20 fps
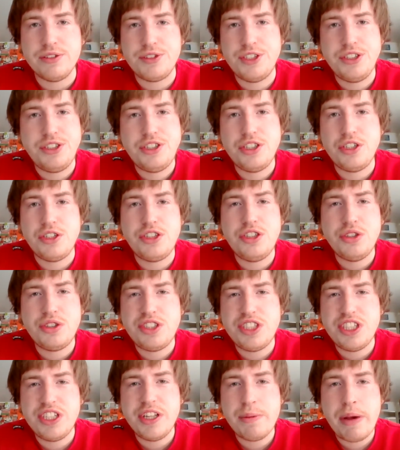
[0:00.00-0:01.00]
Did you
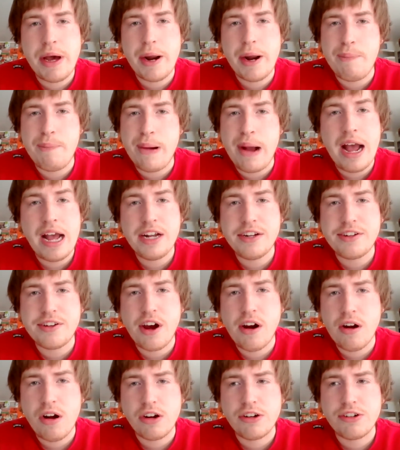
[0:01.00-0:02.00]
see the amount of pine
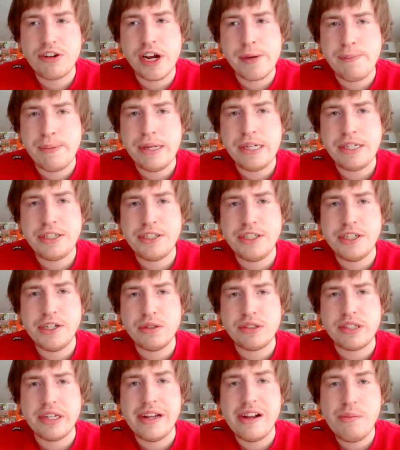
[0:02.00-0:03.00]
tar on Craig
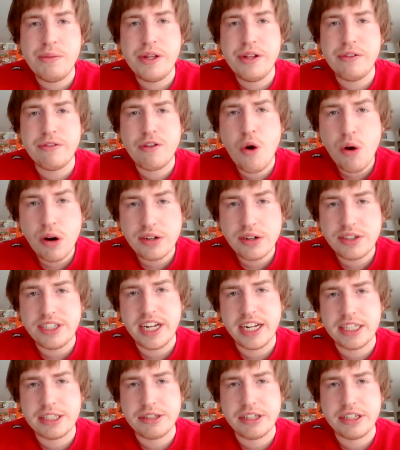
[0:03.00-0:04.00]
Biggio's helmet? Of course he
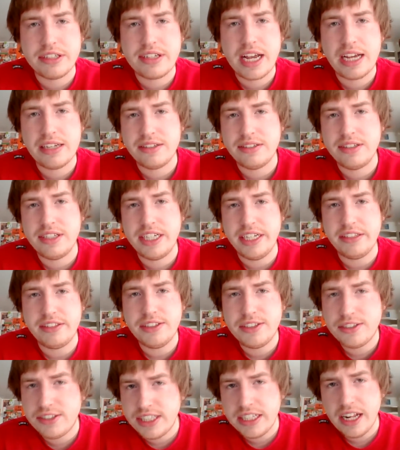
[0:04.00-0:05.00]
had 3,000 hits.
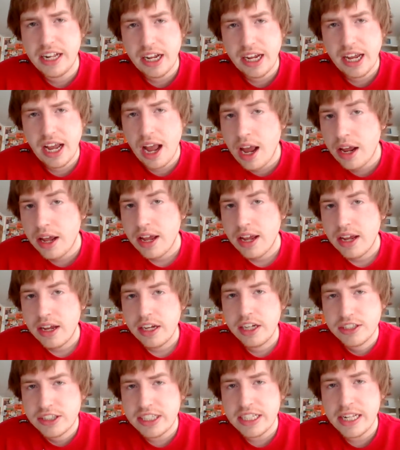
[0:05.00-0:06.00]
You see that guy?
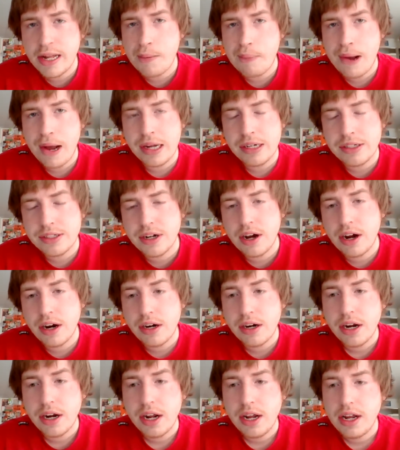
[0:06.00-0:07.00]
You see that pine
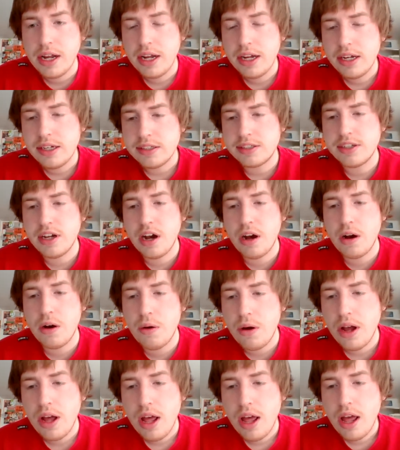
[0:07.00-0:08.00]
tar?
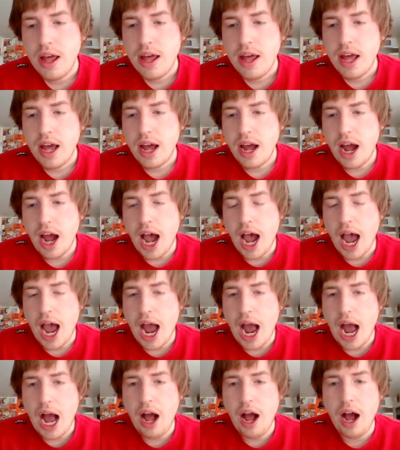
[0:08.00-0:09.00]
So,
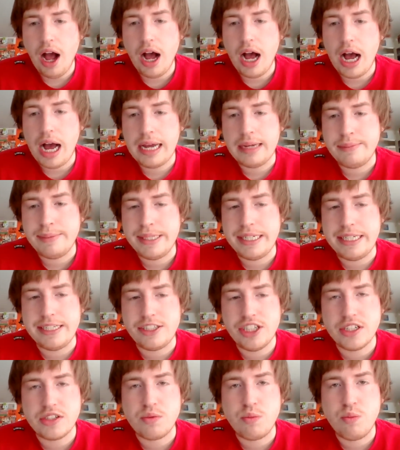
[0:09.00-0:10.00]

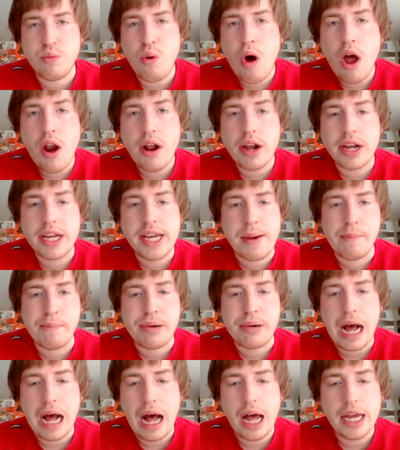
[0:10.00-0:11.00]
just what a
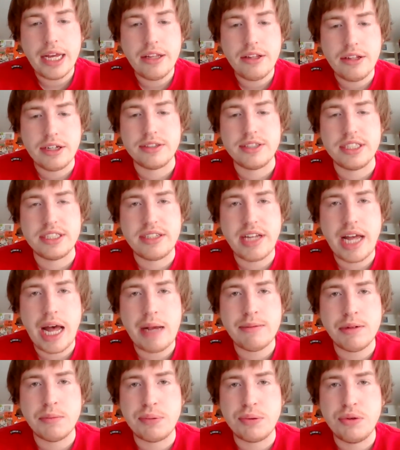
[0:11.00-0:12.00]
compiler this
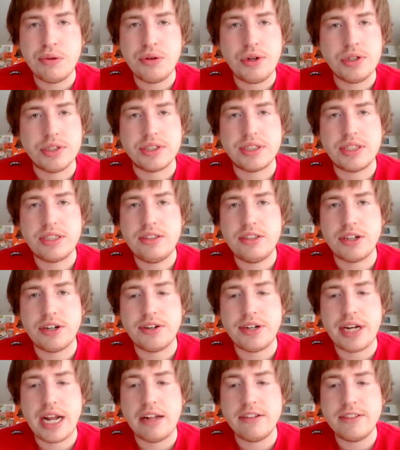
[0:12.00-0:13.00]
Albert Pujols
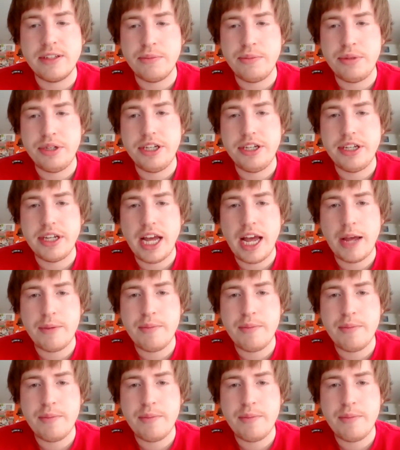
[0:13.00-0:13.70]
turned out to be.